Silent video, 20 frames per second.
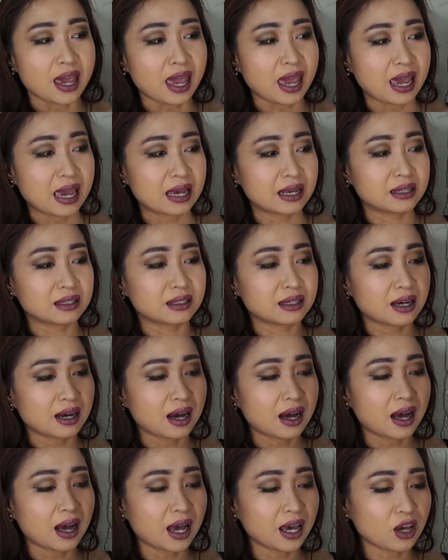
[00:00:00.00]
And
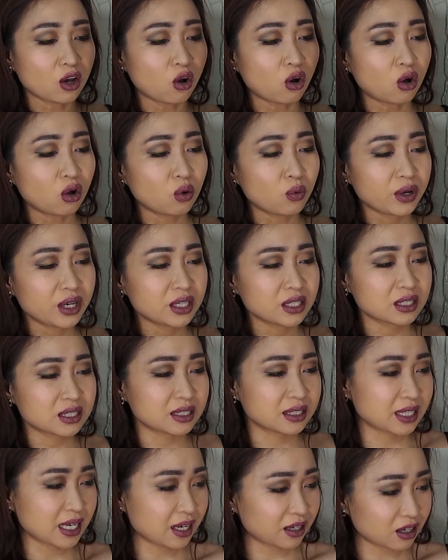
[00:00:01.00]
I
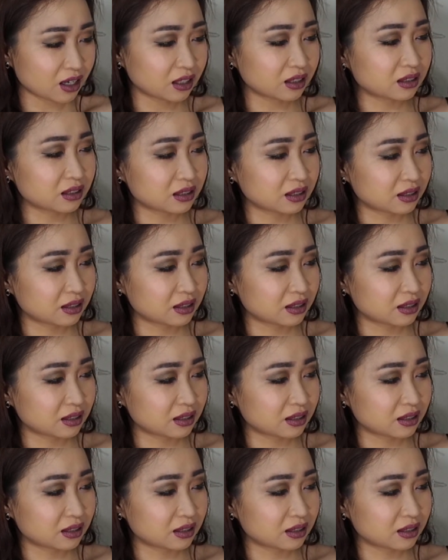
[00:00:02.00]
always cannot